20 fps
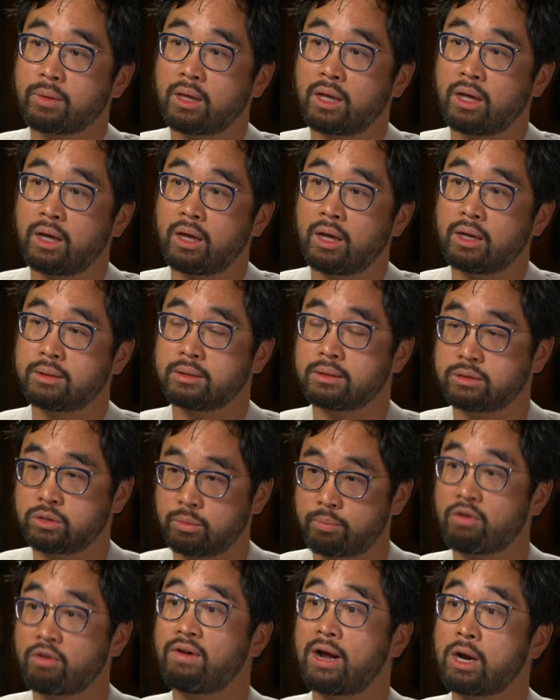uh,
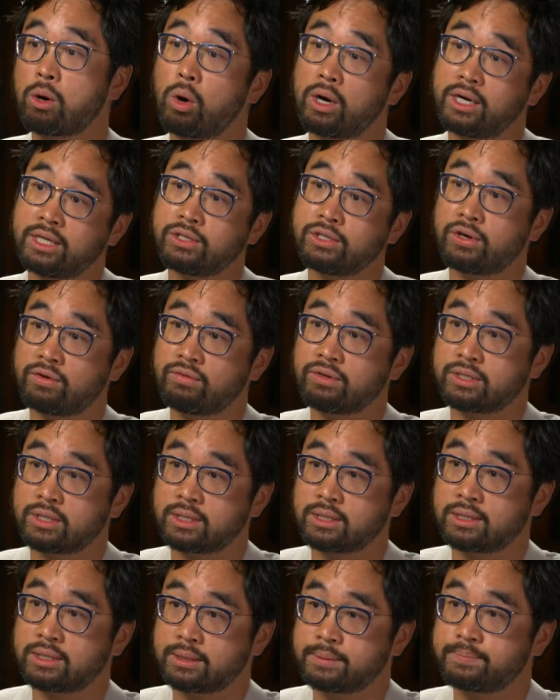to provide quality
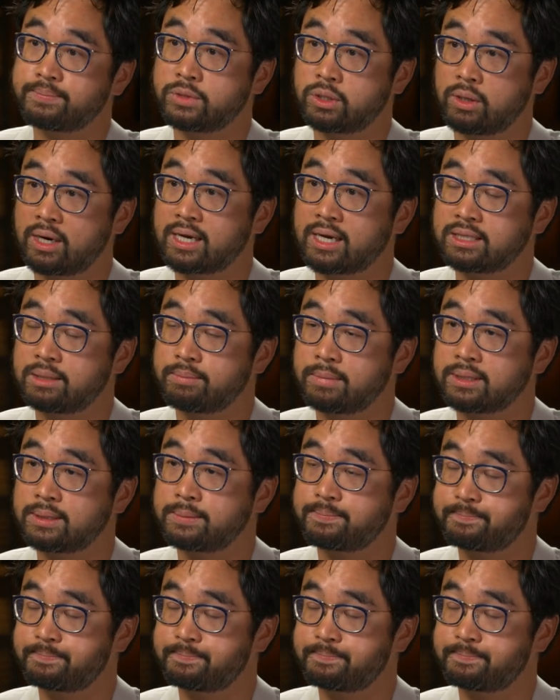services to our customers.